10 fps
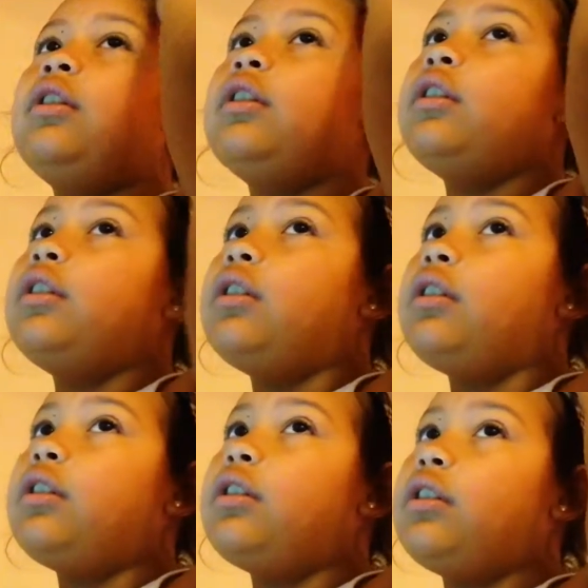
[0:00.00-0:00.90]
Flag
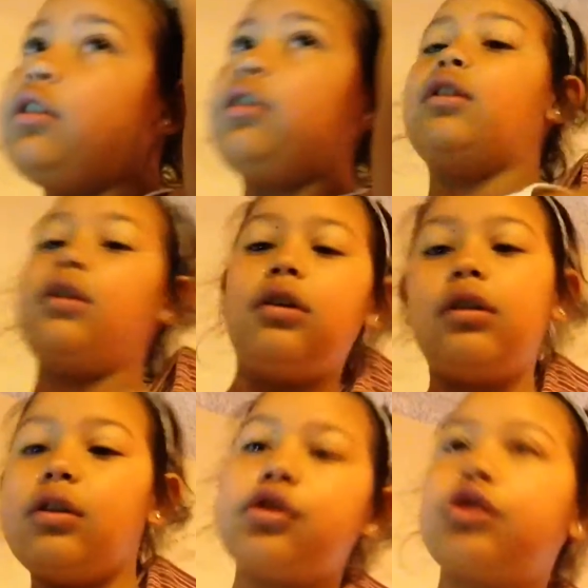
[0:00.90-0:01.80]
Championship?
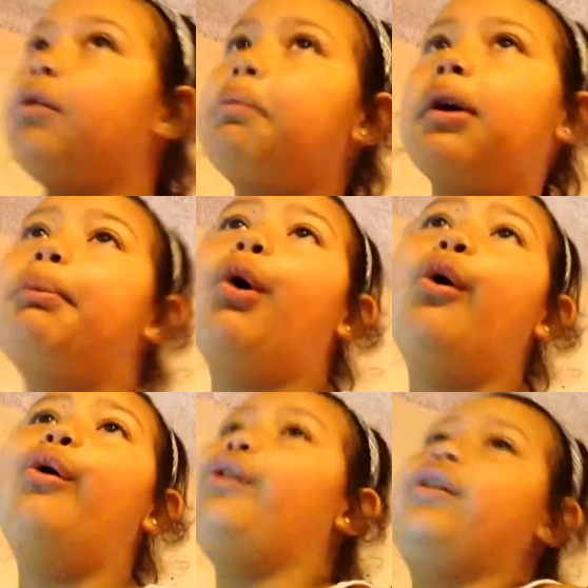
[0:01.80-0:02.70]
Uh, Super
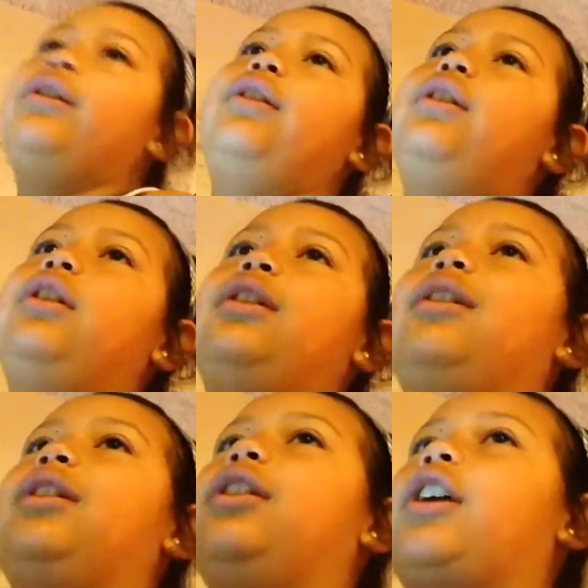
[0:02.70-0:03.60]
Bowl.
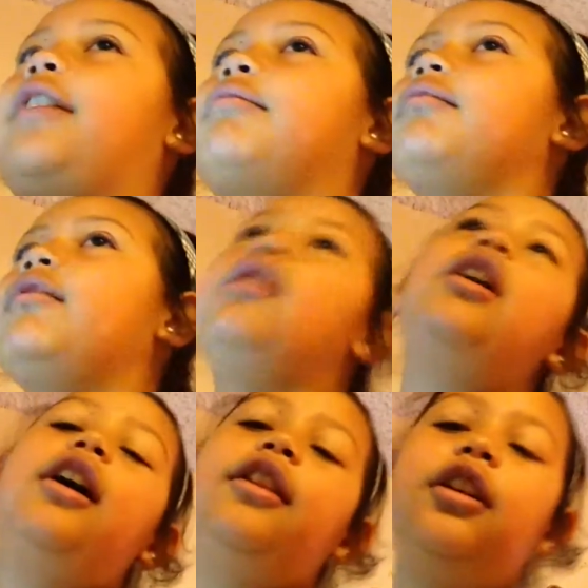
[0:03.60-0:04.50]
Okay.
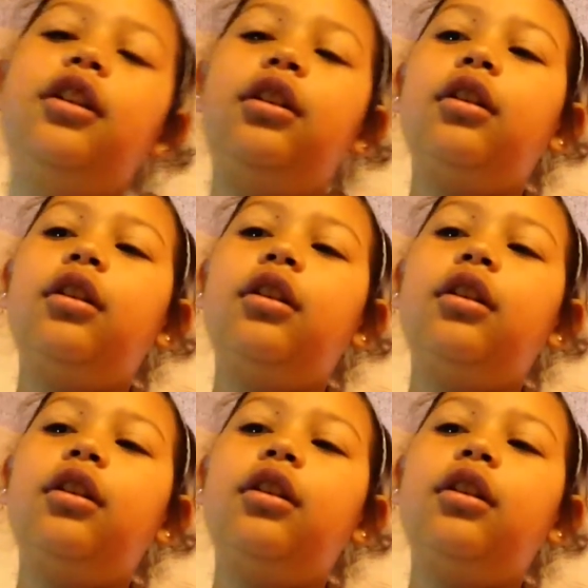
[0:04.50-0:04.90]
and then